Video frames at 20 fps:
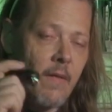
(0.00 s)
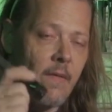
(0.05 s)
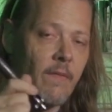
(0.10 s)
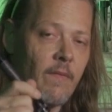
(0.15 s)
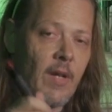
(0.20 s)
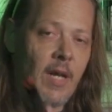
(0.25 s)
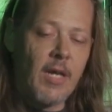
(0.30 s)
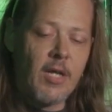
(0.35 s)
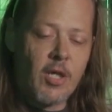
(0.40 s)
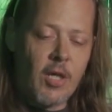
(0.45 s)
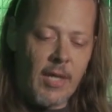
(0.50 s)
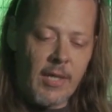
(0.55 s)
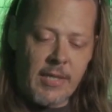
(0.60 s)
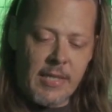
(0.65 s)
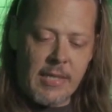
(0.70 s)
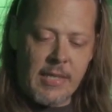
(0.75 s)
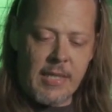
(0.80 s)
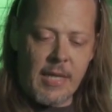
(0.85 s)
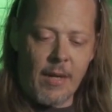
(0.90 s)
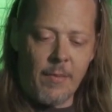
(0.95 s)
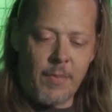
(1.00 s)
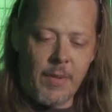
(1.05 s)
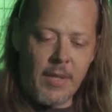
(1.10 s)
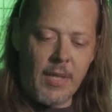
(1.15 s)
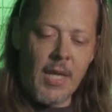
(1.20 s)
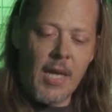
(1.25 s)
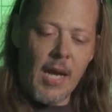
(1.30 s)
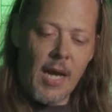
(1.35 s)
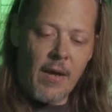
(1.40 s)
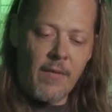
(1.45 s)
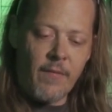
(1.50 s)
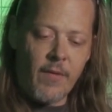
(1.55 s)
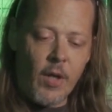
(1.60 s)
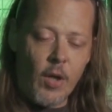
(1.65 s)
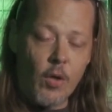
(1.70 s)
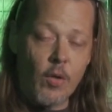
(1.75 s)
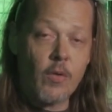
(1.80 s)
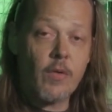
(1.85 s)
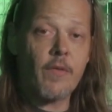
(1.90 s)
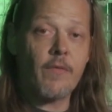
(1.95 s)
Flashlights is something that I've
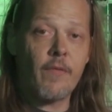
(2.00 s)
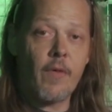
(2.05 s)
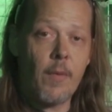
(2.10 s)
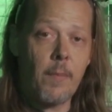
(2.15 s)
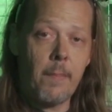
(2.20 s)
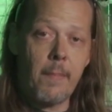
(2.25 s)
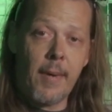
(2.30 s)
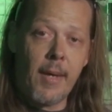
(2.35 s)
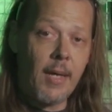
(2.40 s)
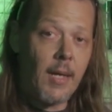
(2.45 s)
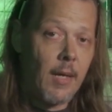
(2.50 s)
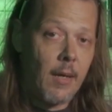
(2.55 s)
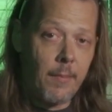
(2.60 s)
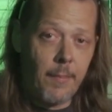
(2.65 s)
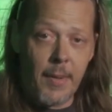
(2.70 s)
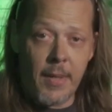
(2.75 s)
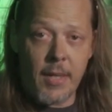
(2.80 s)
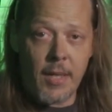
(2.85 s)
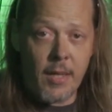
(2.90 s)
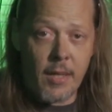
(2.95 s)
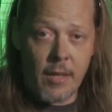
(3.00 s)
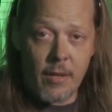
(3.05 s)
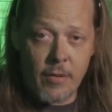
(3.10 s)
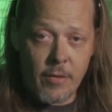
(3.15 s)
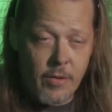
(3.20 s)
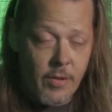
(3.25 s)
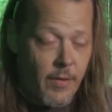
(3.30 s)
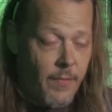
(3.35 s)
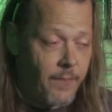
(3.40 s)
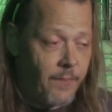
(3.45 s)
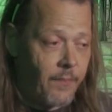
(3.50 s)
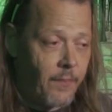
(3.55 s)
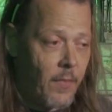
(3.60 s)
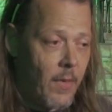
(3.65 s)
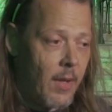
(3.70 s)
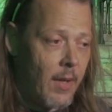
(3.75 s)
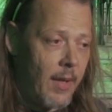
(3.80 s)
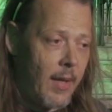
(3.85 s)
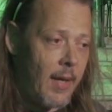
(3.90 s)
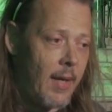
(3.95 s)
used for many and many years.
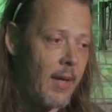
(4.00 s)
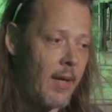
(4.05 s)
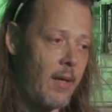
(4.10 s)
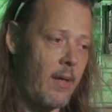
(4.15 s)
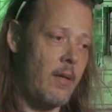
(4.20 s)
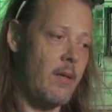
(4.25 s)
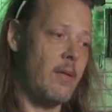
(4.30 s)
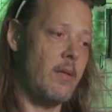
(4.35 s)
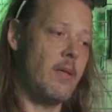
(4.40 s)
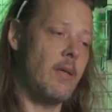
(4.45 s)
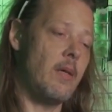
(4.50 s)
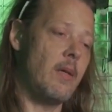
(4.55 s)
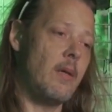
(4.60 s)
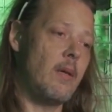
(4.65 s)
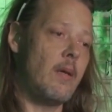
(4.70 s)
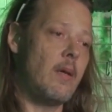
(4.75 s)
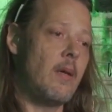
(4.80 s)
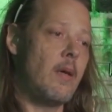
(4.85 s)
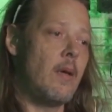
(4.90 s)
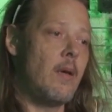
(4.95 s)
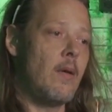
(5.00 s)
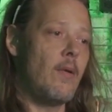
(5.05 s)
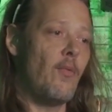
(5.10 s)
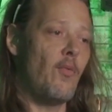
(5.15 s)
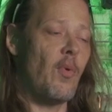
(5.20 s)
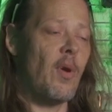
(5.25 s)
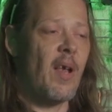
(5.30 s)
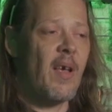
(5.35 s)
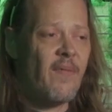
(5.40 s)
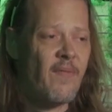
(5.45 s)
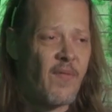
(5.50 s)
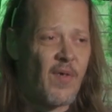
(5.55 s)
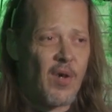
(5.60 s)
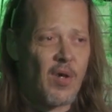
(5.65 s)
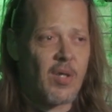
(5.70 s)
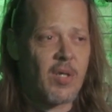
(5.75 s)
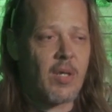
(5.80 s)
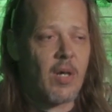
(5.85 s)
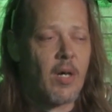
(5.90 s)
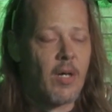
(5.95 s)
And when I
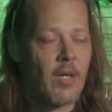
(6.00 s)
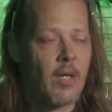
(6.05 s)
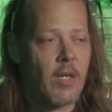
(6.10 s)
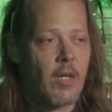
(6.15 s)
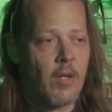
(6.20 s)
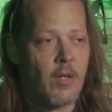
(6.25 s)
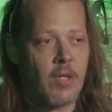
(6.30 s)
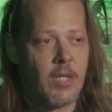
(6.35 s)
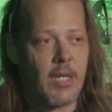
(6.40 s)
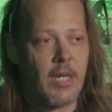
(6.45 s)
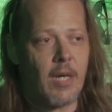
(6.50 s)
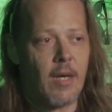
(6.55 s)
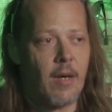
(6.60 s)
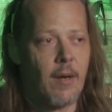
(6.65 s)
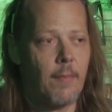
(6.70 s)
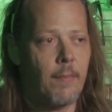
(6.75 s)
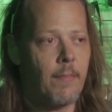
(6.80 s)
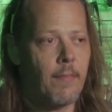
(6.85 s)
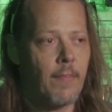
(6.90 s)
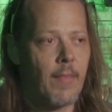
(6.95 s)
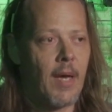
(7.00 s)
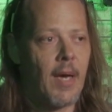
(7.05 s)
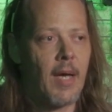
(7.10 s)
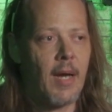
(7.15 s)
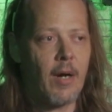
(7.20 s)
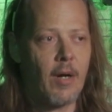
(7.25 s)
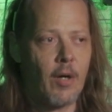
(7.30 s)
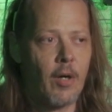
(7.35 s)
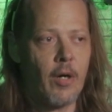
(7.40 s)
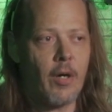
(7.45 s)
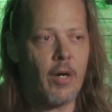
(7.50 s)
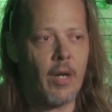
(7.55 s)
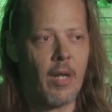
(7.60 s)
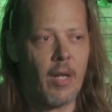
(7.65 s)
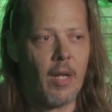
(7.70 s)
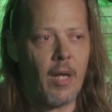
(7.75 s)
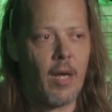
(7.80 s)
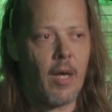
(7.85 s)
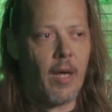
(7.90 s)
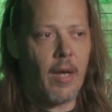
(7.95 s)
first started using them, I heard a
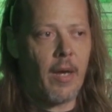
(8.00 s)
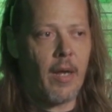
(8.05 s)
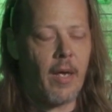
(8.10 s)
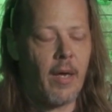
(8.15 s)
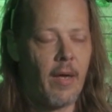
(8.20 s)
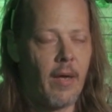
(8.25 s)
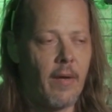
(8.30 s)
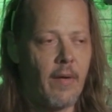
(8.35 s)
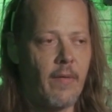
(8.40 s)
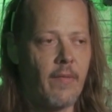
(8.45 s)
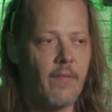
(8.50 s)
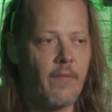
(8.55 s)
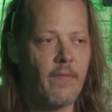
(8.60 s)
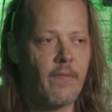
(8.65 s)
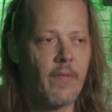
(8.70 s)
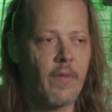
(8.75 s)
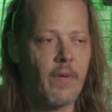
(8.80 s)
lot of